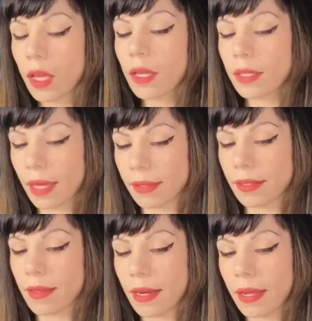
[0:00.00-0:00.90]
yes,
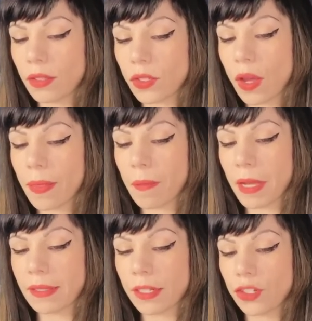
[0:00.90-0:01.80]
and then I also got the
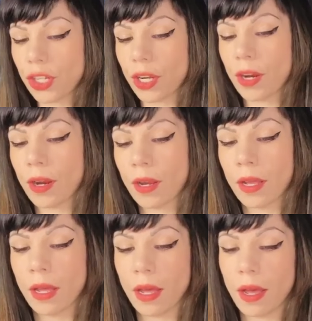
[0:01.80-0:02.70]
message here.
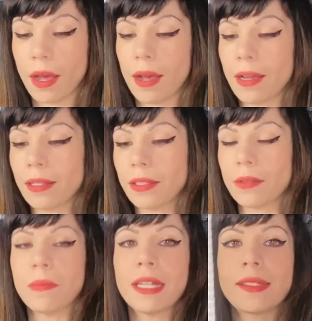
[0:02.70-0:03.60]
Uh, you
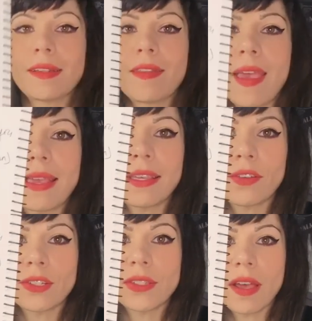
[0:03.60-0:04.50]
must thank
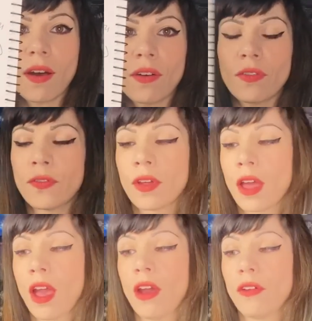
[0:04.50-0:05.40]
yourself
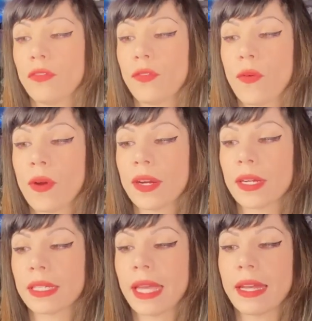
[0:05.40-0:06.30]

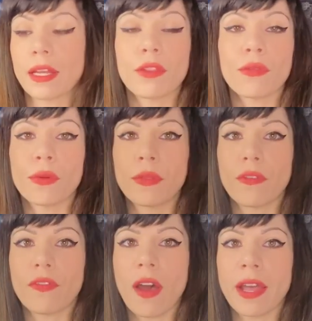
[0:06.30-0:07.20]
for getting through the
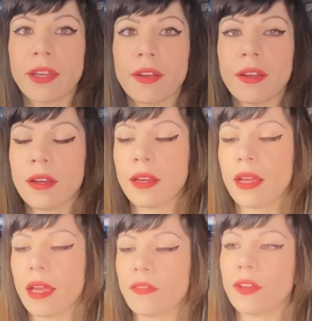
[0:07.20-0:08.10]
fire.
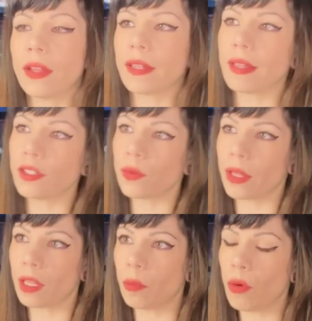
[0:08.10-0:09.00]
I feel like that's
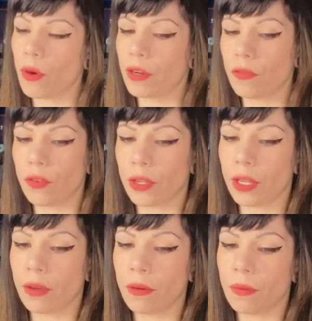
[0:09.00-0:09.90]
really important for
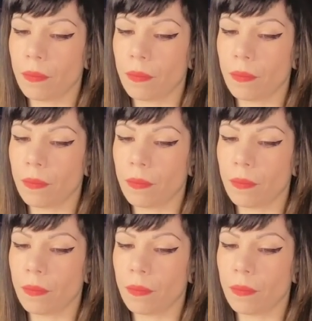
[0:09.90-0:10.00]
you.